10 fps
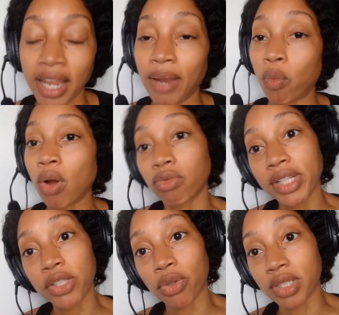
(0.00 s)
What
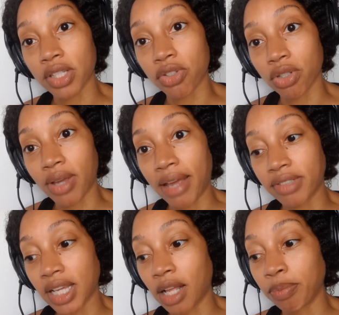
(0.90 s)
resources do you have
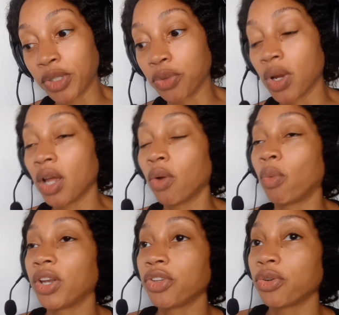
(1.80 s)
to help you?
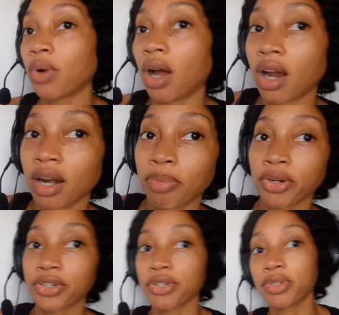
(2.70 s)
When you are
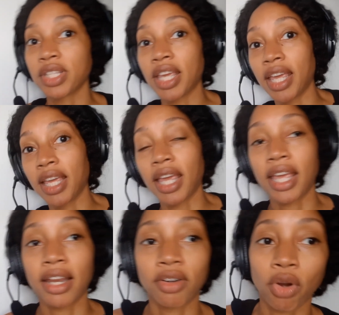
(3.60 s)
producing
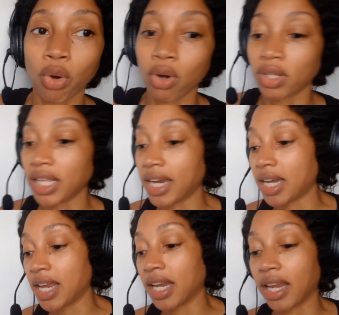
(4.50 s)
and
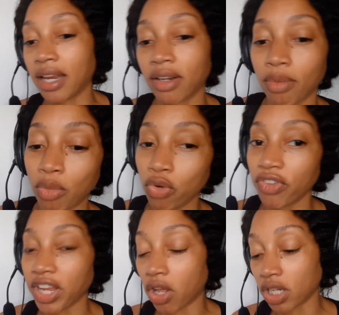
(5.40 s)
correlating and
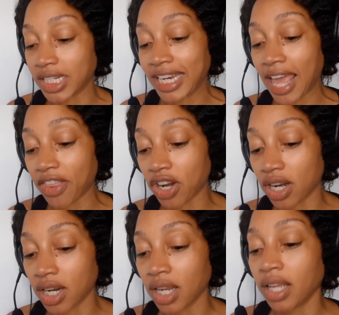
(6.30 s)
moving all
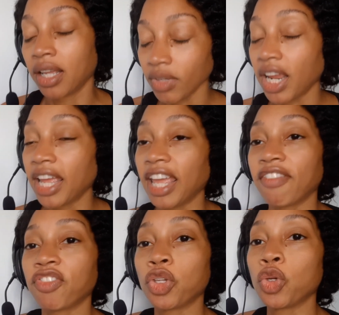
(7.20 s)
together,
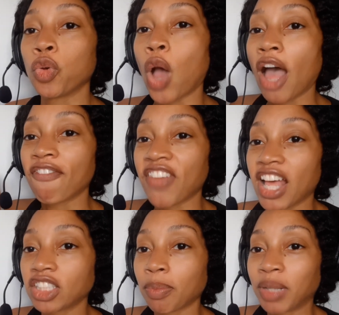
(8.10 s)
if you
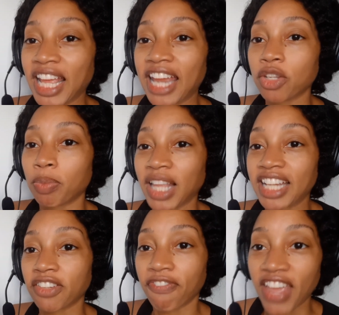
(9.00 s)
fail to plan, you plan
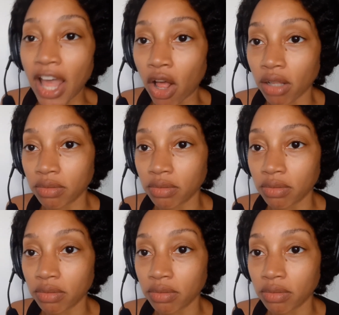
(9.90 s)
to fail.